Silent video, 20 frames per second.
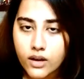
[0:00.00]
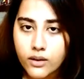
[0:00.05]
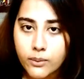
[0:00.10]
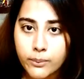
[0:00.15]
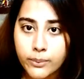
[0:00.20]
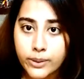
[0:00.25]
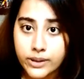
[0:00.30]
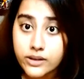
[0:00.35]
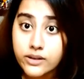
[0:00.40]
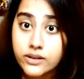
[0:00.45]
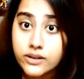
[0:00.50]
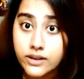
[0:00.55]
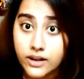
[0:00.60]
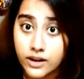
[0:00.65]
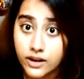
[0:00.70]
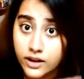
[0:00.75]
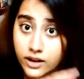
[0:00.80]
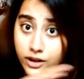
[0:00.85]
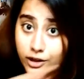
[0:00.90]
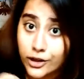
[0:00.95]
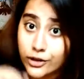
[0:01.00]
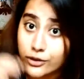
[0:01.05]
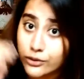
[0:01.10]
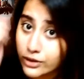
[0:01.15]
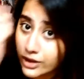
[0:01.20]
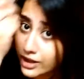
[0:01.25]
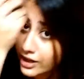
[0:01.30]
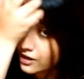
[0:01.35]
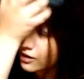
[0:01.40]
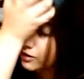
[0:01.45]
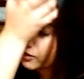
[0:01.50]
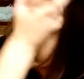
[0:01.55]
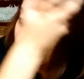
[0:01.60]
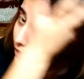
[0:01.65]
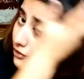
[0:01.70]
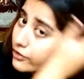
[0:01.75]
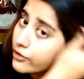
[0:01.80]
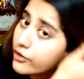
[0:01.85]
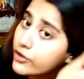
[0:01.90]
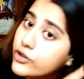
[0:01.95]
but uh, you know there are a lot
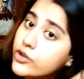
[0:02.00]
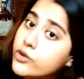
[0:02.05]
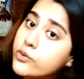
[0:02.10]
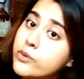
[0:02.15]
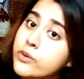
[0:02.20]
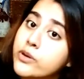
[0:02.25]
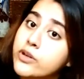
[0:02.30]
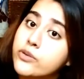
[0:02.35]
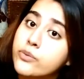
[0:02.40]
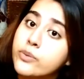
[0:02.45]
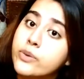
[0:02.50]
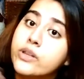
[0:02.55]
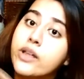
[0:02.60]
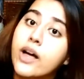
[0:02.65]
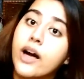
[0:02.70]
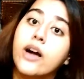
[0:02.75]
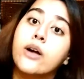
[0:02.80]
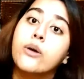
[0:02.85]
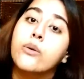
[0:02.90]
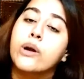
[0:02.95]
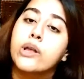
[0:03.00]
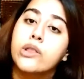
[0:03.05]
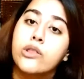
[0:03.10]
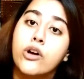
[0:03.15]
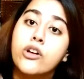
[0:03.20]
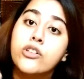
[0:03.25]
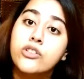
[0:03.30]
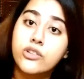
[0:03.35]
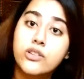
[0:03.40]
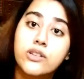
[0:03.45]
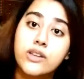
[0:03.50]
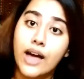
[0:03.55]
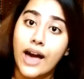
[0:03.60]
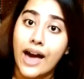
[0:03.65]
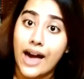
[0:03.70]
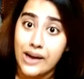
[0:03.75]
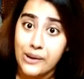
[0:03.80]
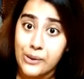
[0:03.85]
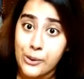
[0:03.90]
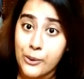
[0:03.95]
of crossovers with Arrow and not just
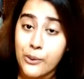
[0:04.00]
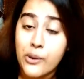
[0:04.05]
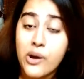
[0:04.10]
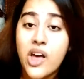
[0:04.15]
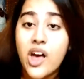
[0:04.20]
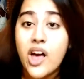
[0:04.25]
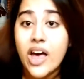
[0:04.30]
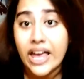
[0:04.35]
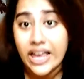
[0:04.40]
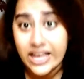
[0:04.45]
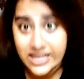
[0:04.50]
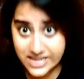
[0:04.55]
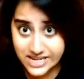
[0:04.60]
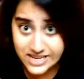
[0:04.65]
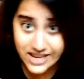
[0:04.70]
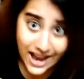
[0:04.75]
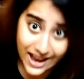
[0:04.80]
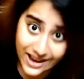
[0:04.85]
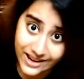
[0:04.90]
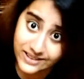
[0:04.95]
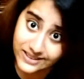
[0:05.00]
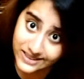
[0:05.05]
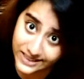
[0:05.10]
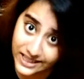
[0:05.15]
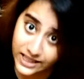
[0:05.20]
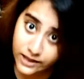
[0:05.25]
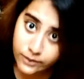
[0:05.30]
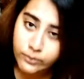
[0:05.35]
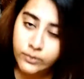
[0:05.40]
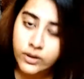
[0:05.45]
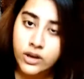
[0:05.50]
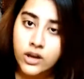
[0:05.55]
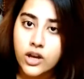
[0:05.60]
Arrow his entire team